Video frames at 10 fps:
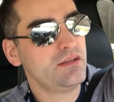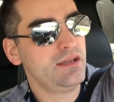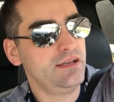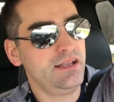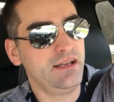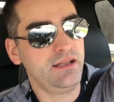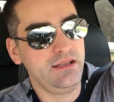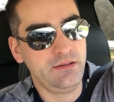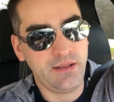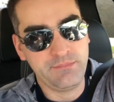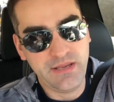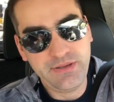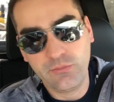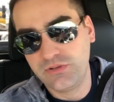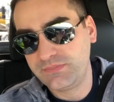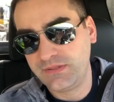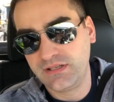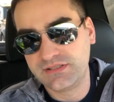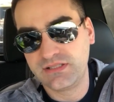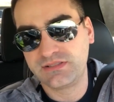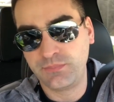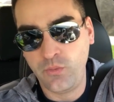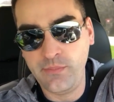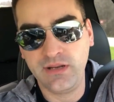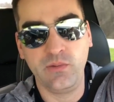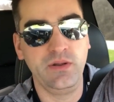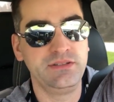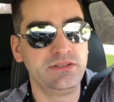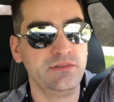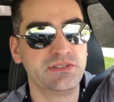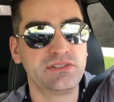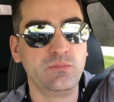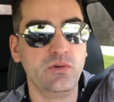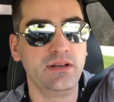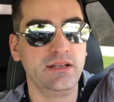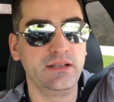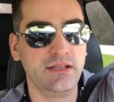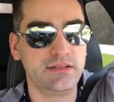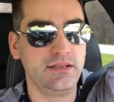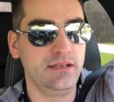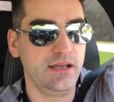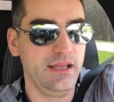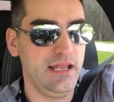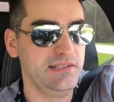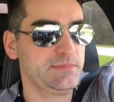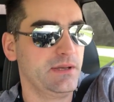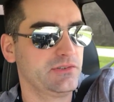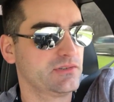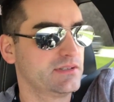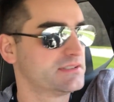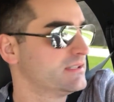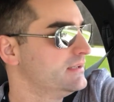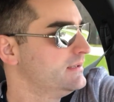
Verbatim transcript: and, and, I, and I, maybe it was because of this appointment I went to this morning at the uh, hand specialist,